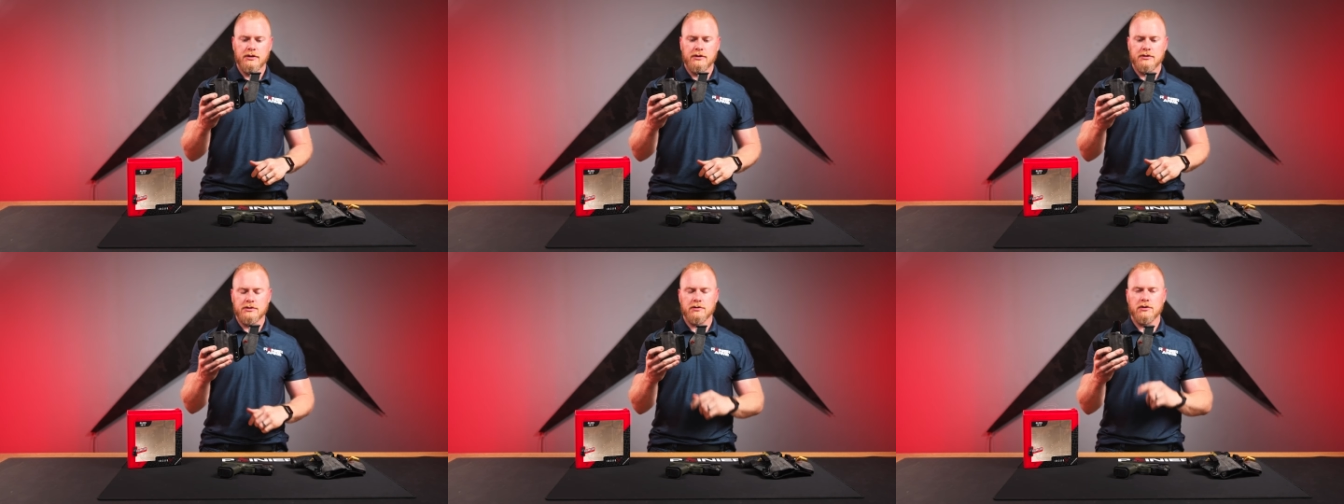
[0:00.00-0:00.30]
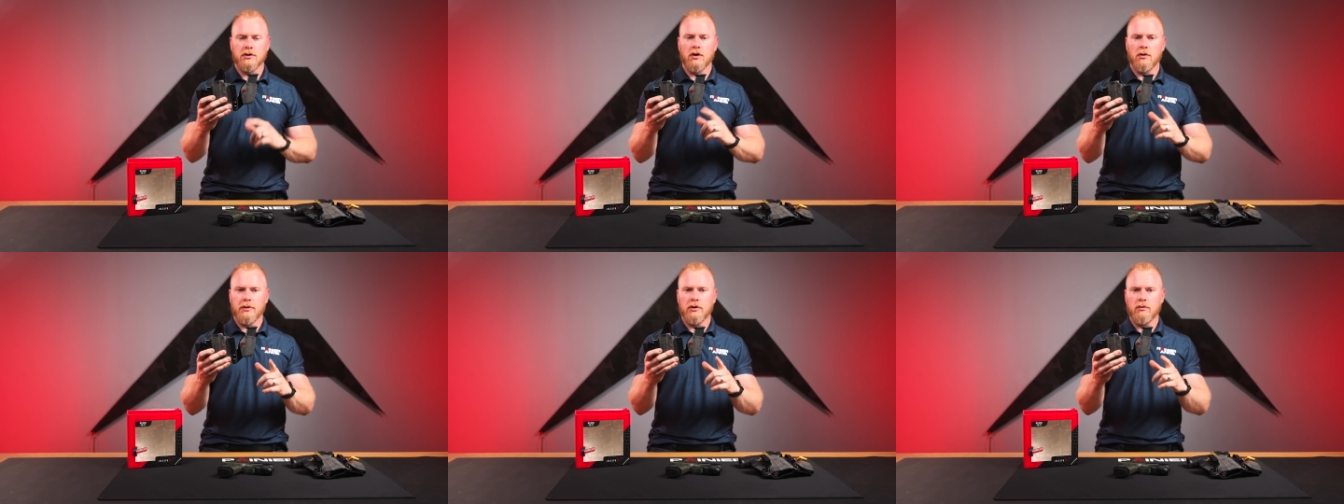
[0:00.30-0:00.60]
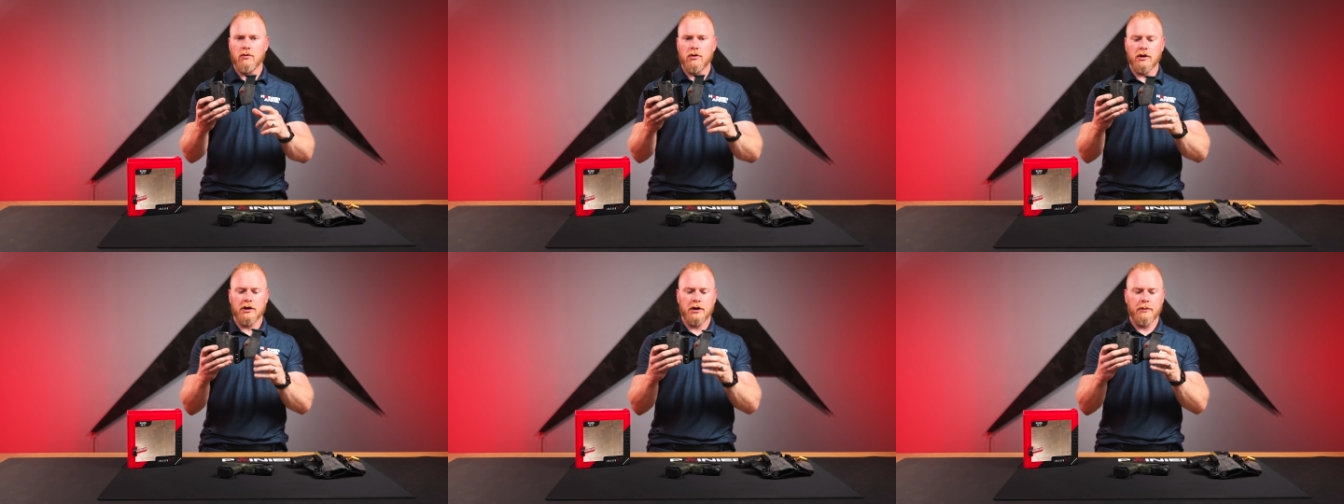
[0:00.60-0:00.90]
So don't be
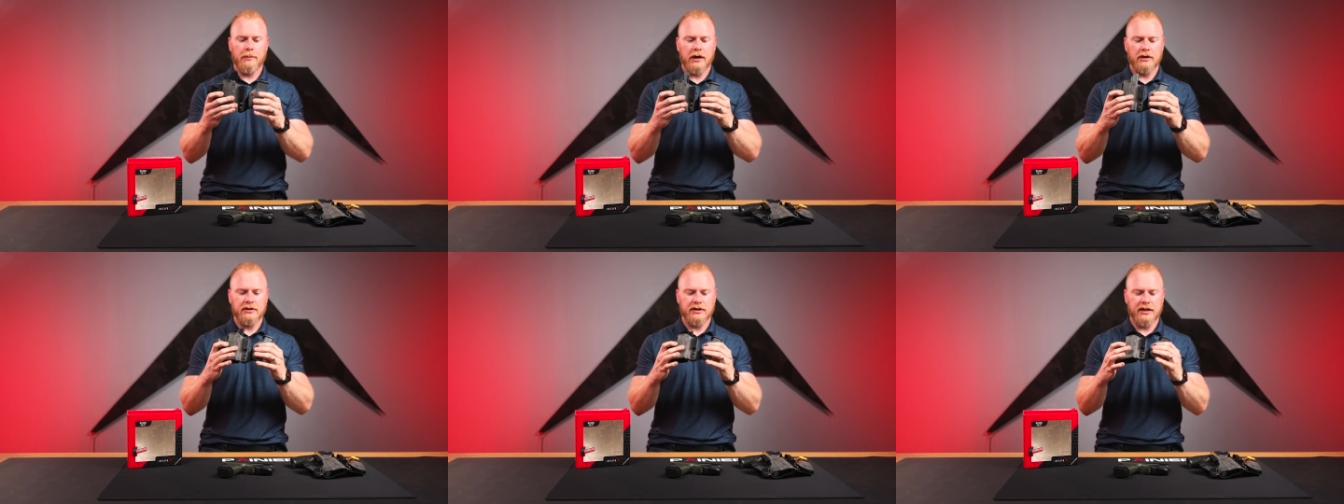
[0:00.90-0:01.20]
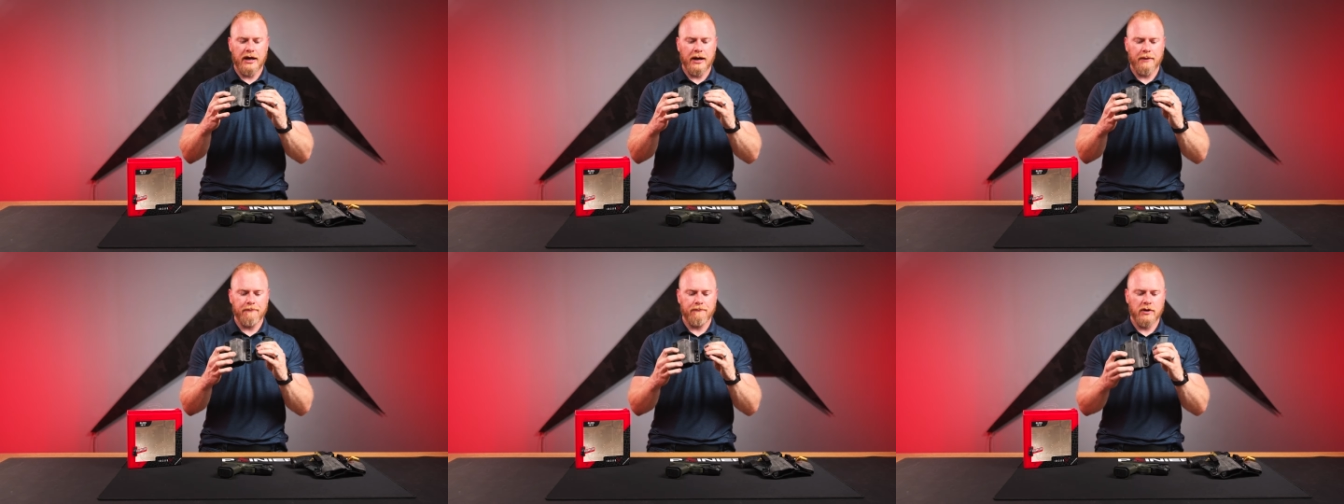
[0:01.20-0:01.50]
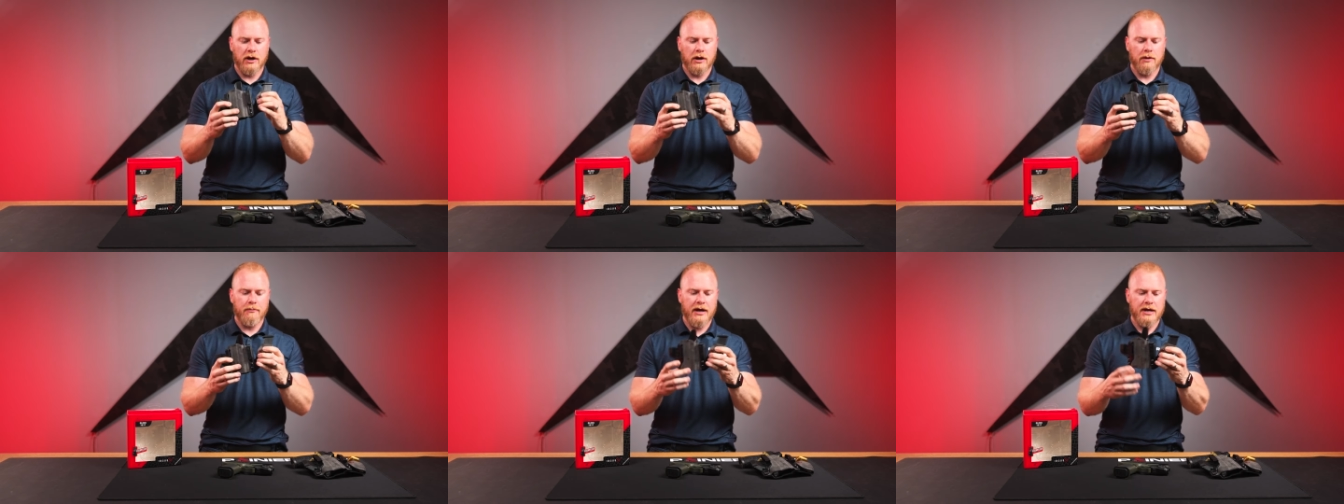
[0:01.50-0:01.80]
worried about that.
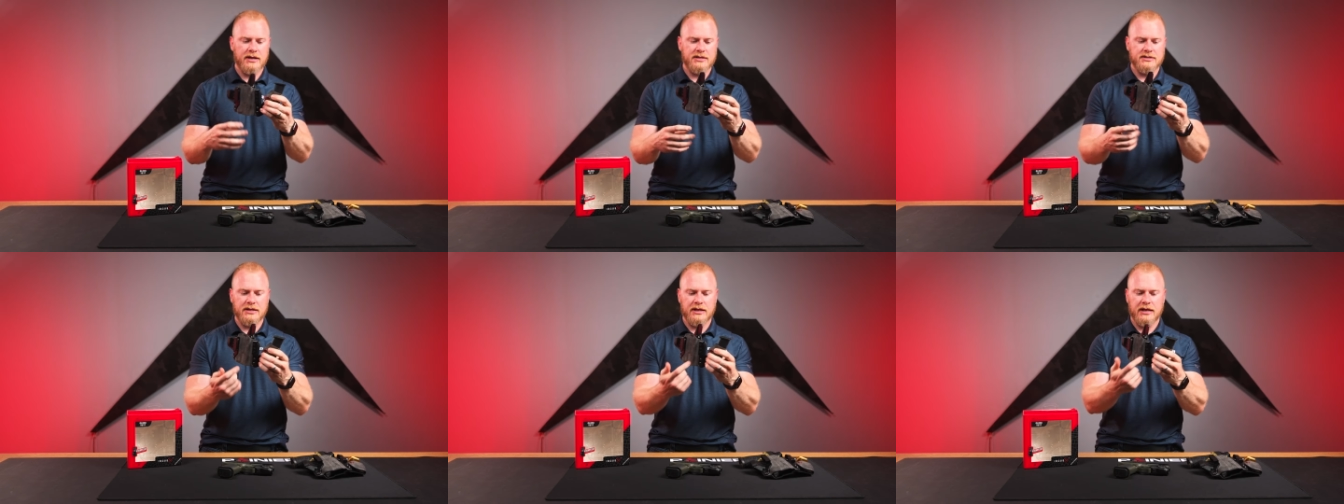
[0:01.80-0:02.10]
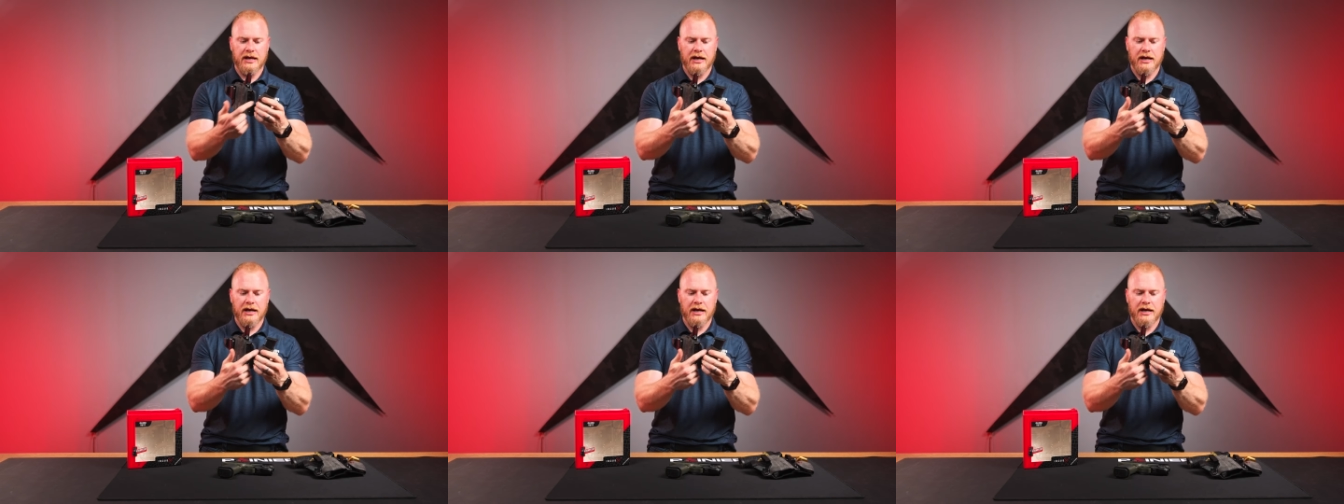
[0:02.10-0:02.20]
Magazine